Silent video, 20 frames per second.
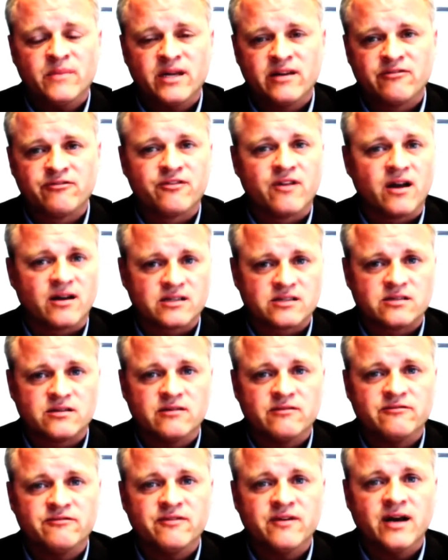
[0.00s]
influx
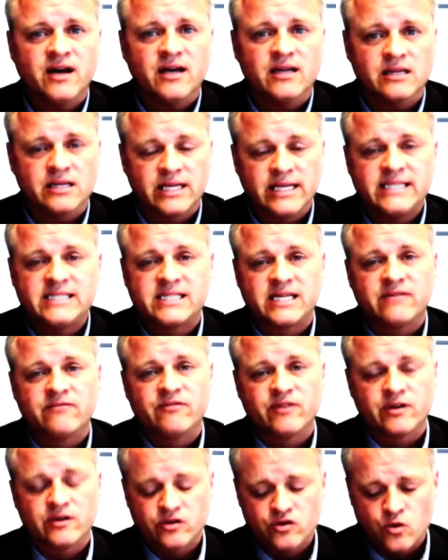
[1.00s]
of lease
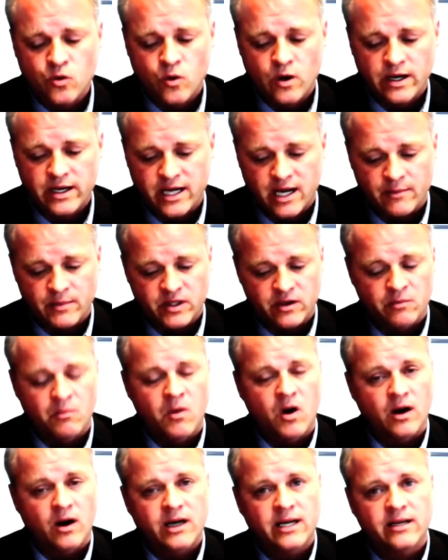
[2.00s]
inventory coming to
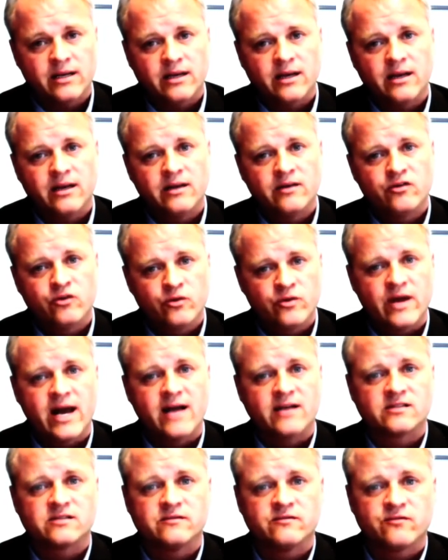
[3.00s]
market in
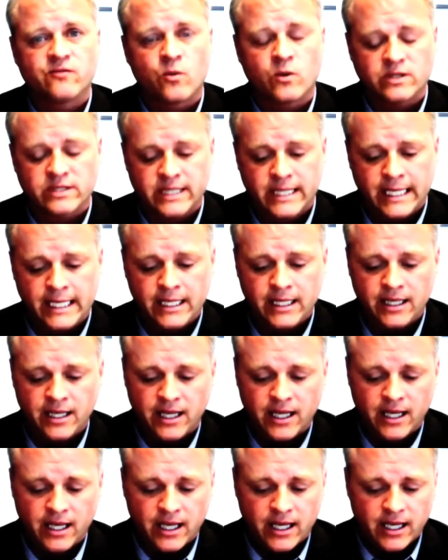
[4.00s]
2014.
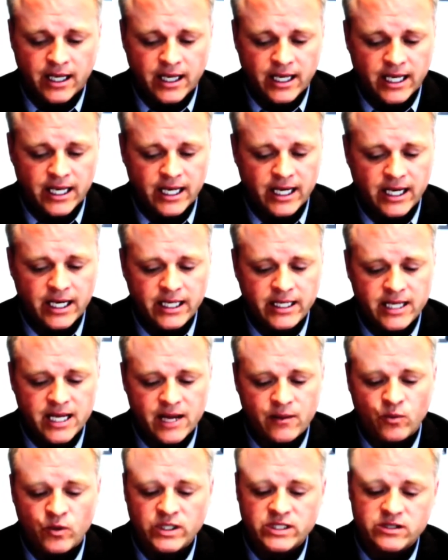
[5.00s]
And
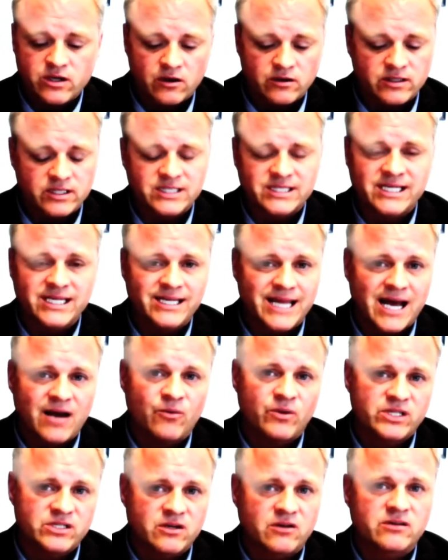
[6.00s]
anytime we start to see
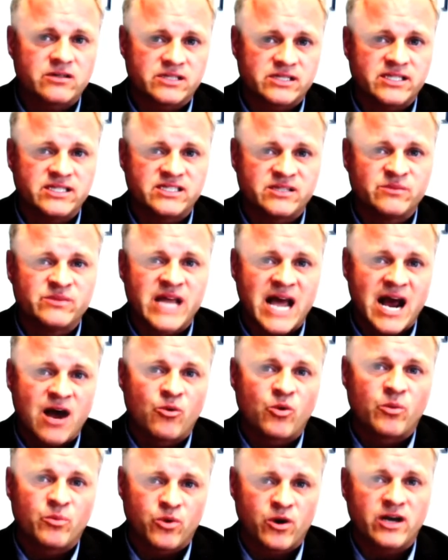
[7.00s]
that, we start to see some
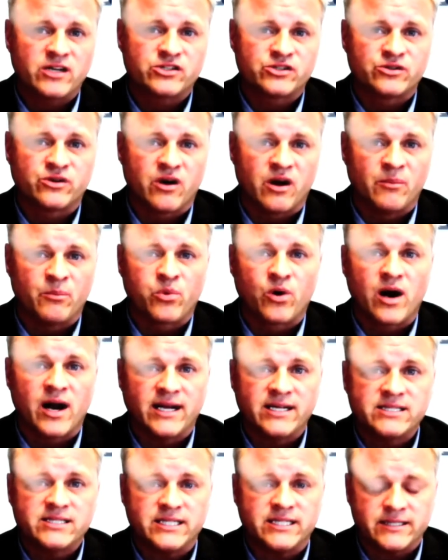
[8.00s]
downward pressure on
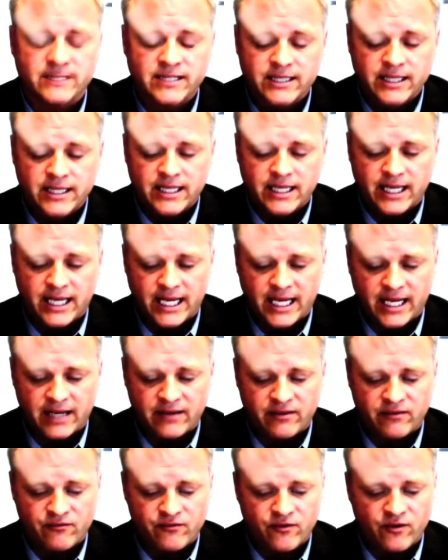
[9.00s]
pricing.
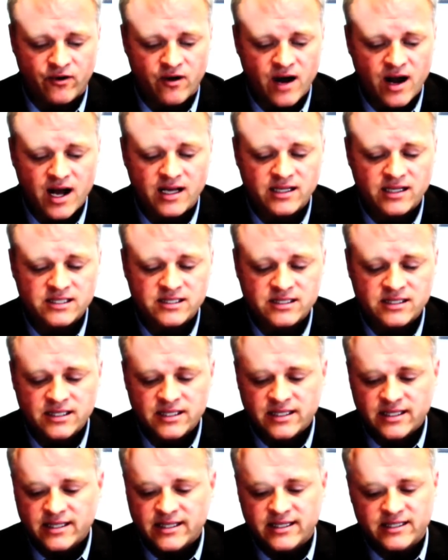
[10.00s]
And for us,
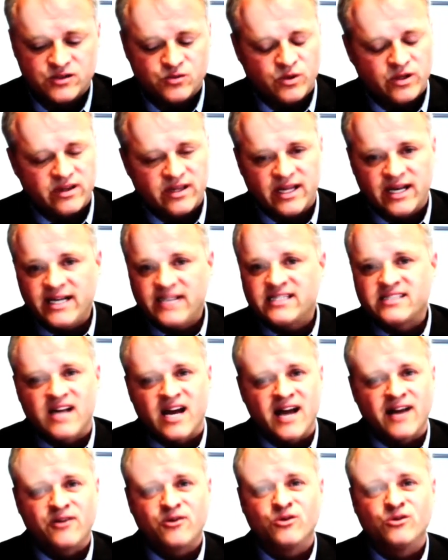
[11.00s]
as with any
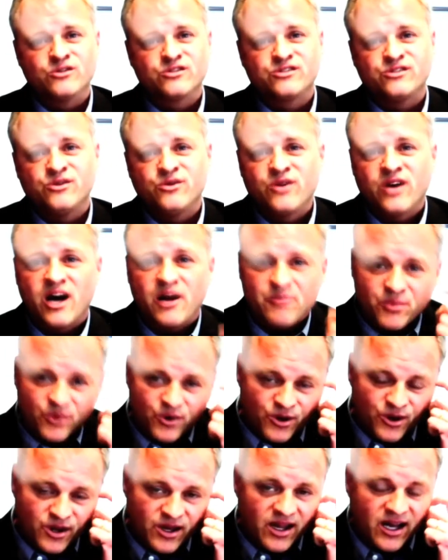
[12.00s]
cycles, you
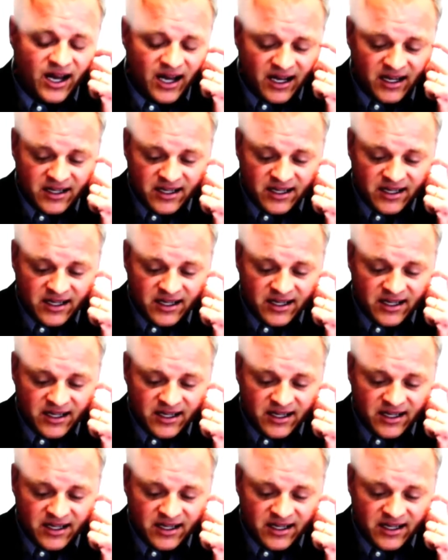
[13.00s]
couple